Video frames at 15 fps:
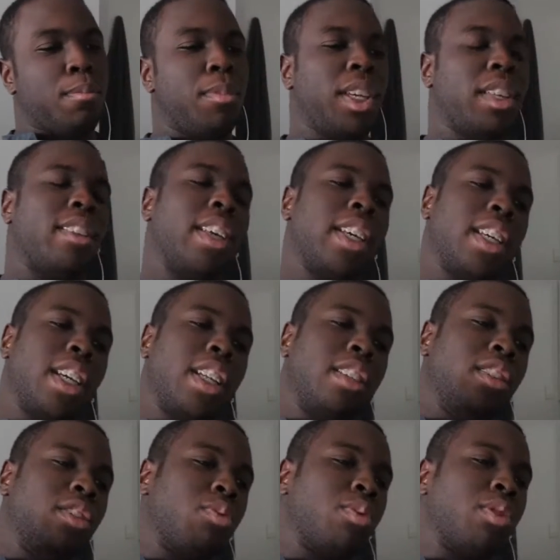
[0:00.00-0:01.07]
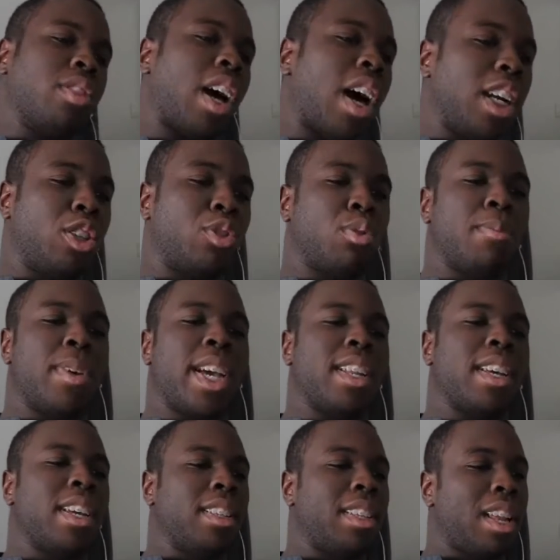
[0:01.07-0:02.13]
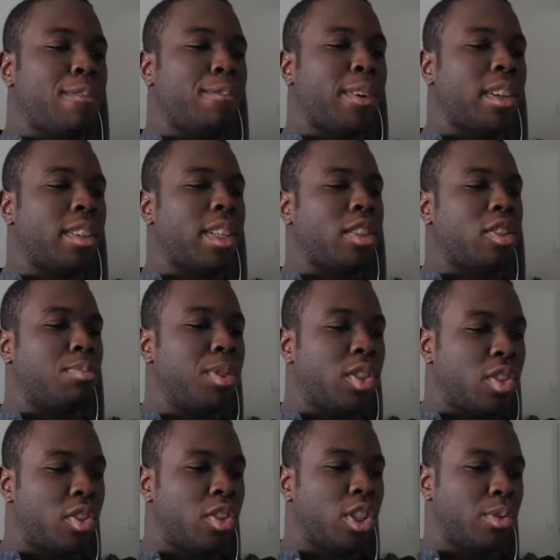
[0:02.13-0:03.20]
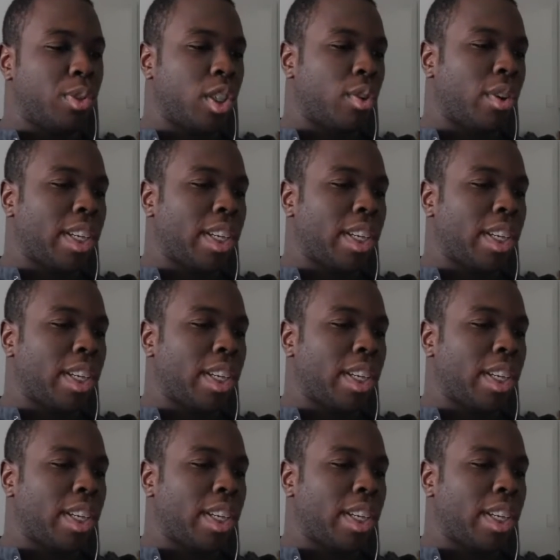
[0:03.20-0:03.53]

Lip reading: Me thinking this was Hydro Man, then I found out that it's Mysterio.